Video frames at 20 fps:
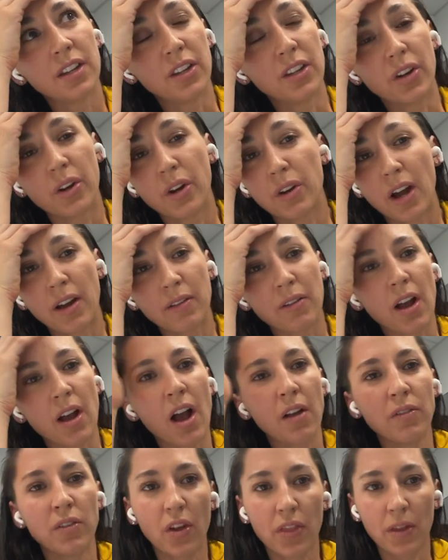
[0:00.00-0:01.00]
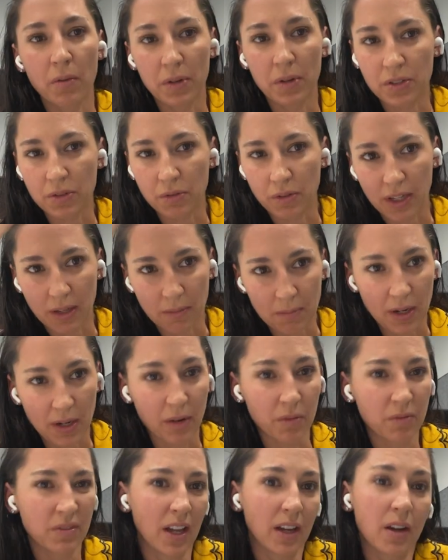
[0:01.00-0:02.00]
you know, I, not that we're doing it, but
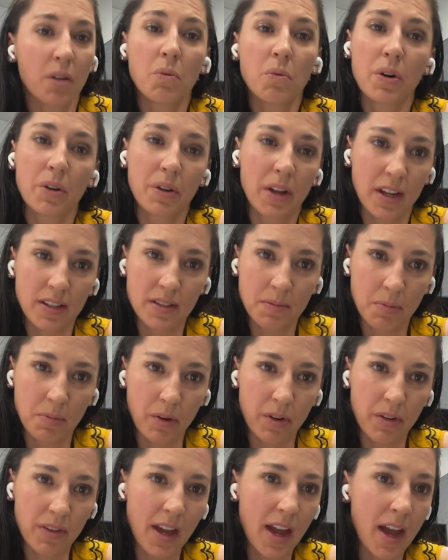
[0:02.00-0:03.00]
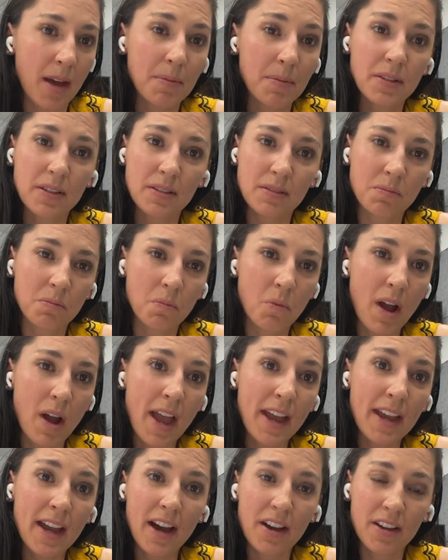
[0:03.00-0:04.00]
I would like a World Expo that happens
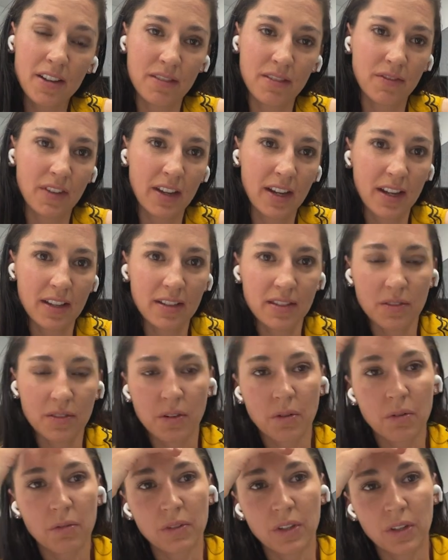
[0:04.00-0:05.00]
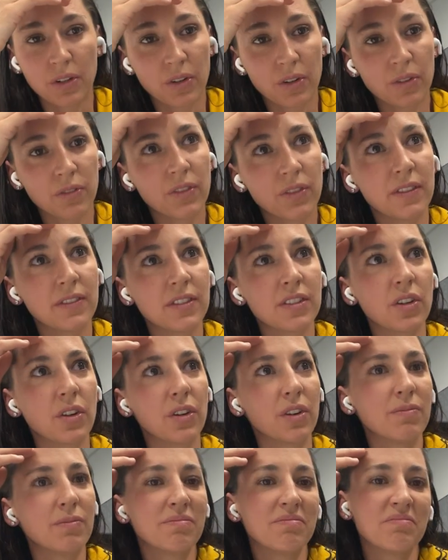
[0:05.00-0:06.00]
way out in advance, or, you know,
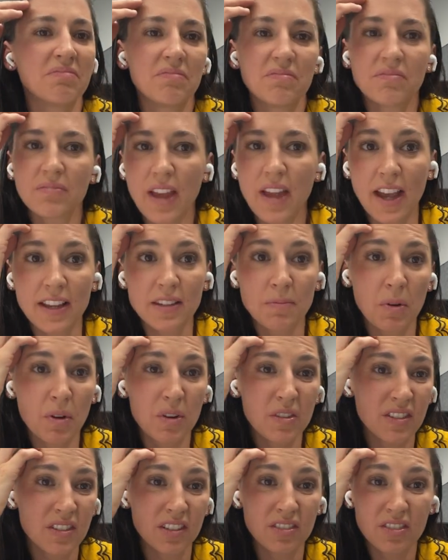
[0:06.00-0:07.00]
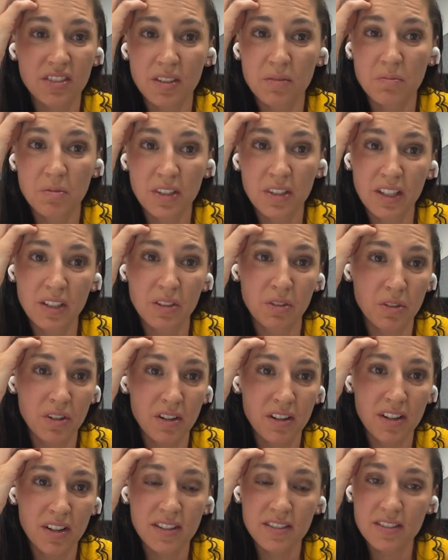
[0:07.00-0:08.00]
so is actually really
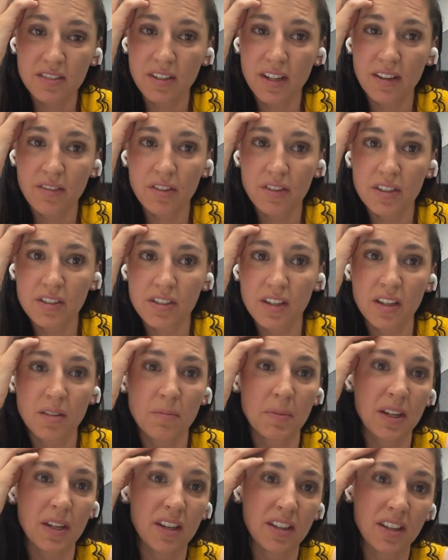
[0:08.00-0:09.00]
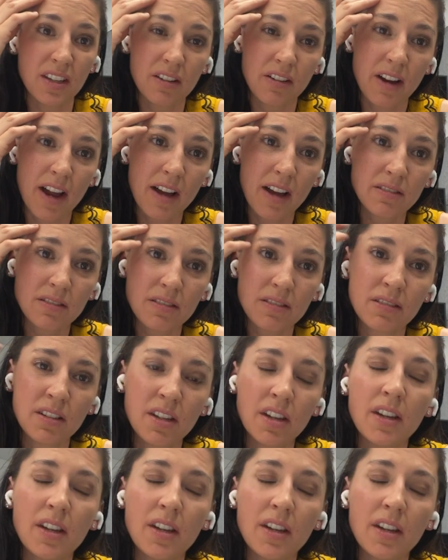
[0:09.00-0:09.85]
organised on average. That could be a year out.